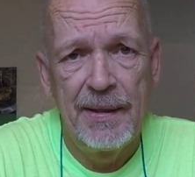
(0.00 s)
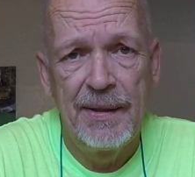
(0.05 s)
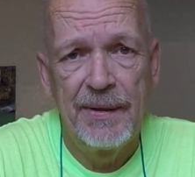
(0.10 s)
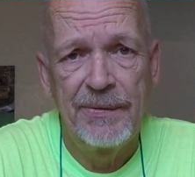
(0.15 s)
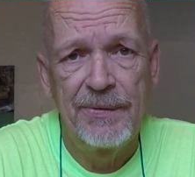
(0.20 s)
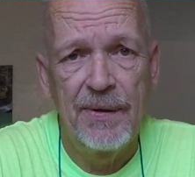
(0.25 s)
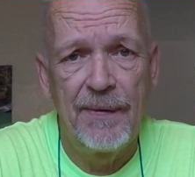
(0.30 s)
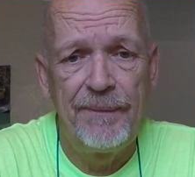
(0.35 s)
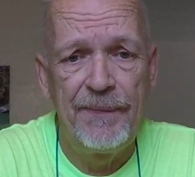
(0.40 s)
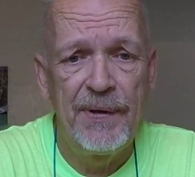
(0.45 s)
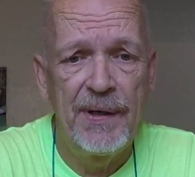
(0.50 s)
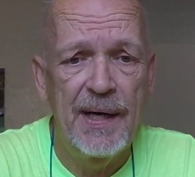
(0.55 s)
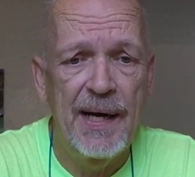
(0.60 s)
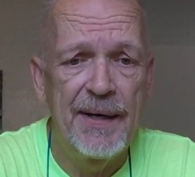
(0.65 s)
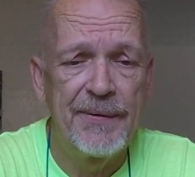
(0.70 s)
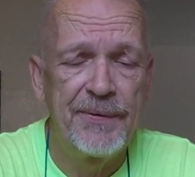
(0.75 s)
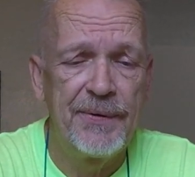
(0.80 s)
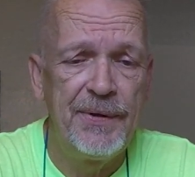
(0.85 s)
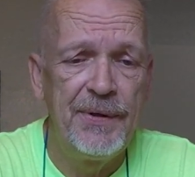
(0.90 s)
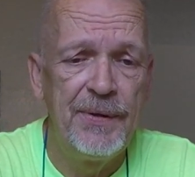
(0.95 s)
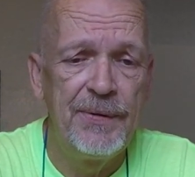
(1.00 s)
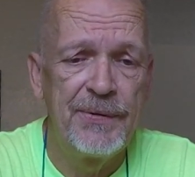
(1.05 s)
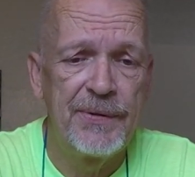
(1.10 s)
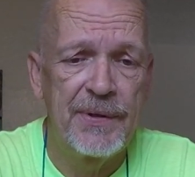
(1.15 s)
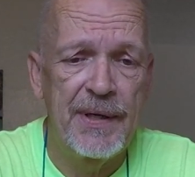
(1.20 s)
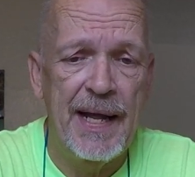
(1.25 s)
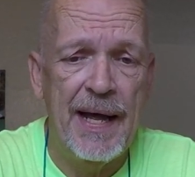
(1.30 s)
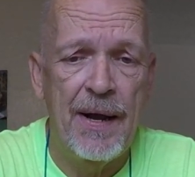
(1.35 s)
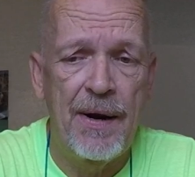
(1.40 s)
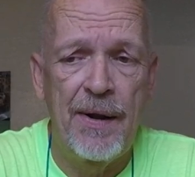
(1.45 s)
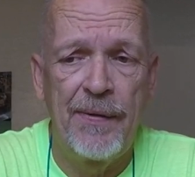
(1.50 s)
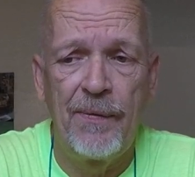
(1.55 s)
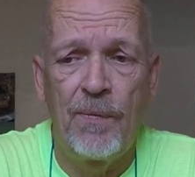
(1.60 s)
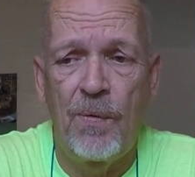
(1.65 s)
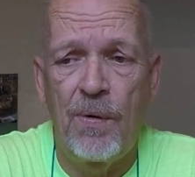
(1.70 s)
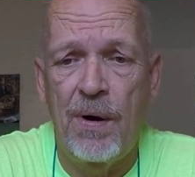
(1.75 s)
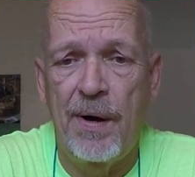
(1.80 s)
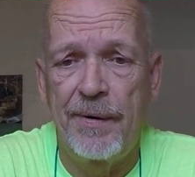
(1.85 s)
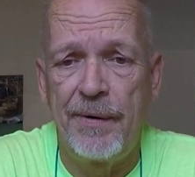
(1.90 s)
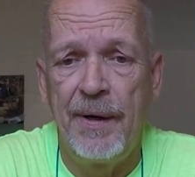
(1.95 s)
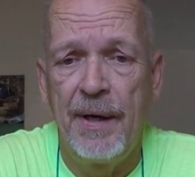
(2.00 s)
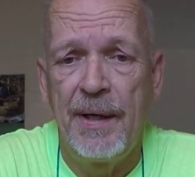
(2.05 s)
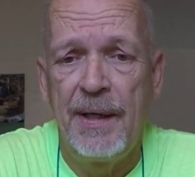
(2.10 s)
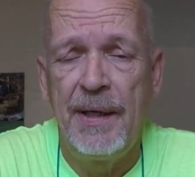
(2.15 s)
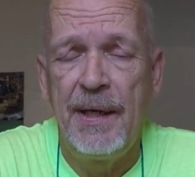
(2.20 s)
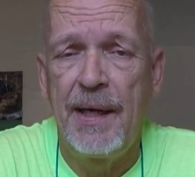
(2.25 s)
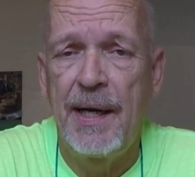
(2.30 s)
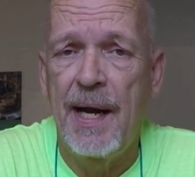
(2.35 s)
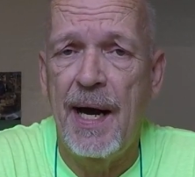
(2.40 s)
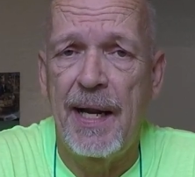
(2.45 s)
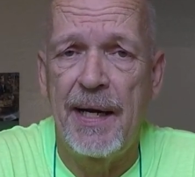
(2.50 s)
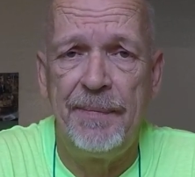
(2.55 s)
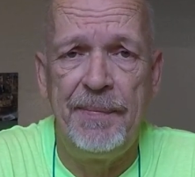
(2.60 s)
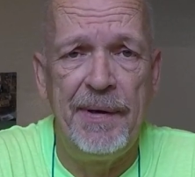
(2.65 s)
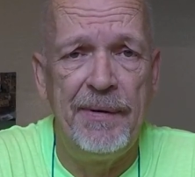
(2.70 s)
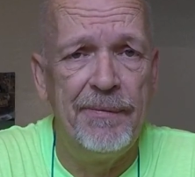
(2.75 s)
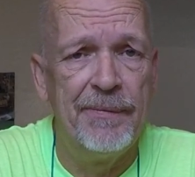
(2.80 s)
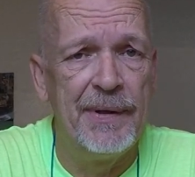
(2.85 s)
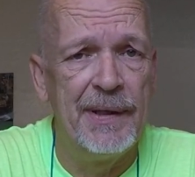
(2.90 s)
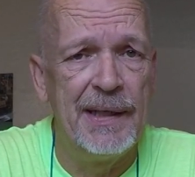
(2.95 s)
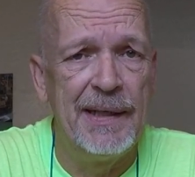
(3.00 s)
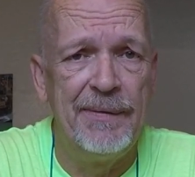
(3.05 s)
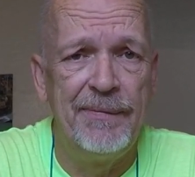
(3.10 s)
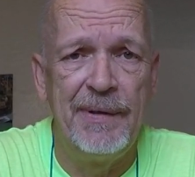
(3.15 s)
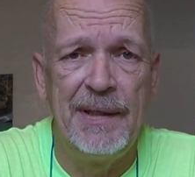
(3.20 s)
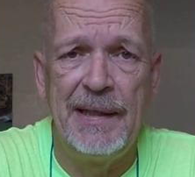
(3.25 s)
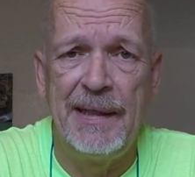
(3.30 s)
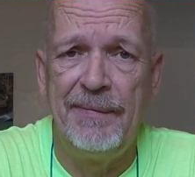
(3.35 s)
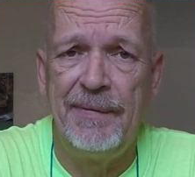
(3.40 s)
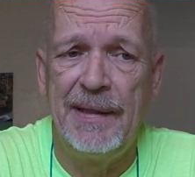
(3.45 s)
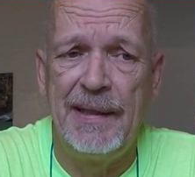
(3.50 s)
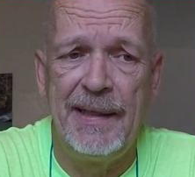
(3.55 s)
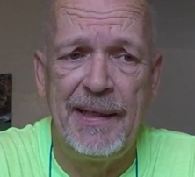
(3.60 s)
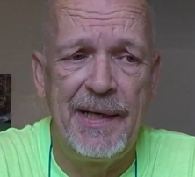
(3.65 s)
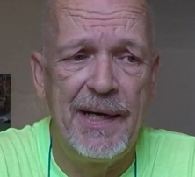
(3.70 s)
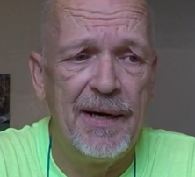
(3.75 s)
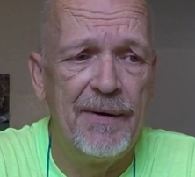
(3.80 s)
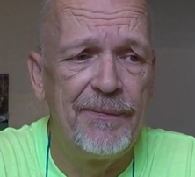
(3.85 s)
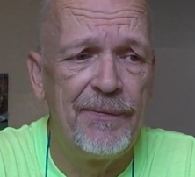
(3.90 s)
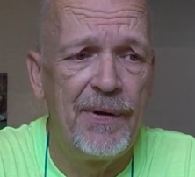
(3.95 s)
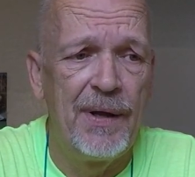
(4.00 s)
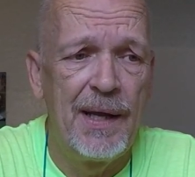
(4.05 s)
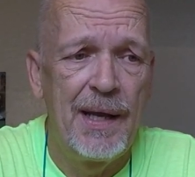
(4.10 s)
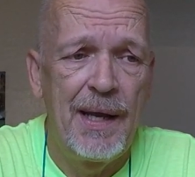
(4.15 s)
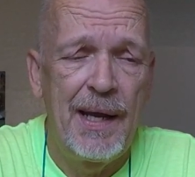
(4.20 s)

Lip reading: So if you guys are using it out on the water, you've got to be really, really, really careful.